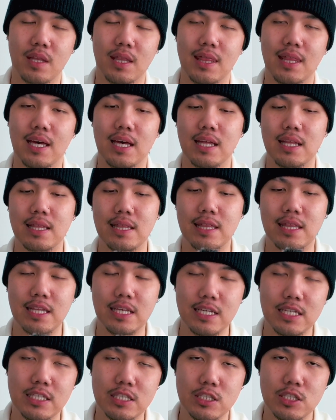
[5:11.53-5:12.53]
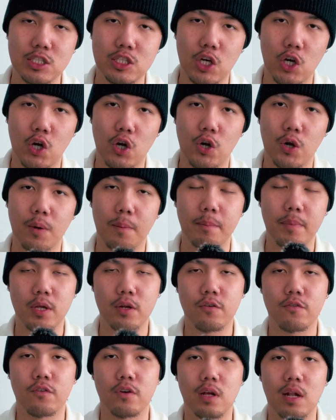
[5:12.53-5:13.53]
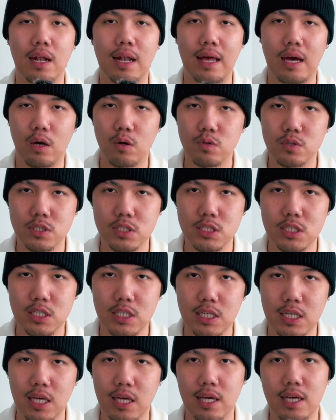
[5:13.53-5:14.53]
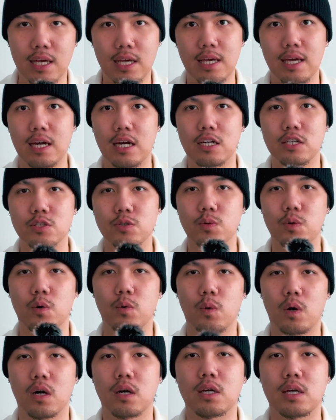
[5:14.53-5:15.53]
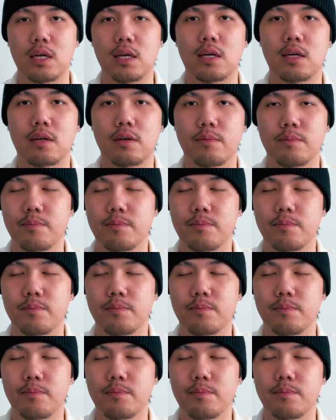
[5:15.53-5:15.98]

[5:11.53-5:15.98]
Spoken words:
that these are better for lounging and casual walking.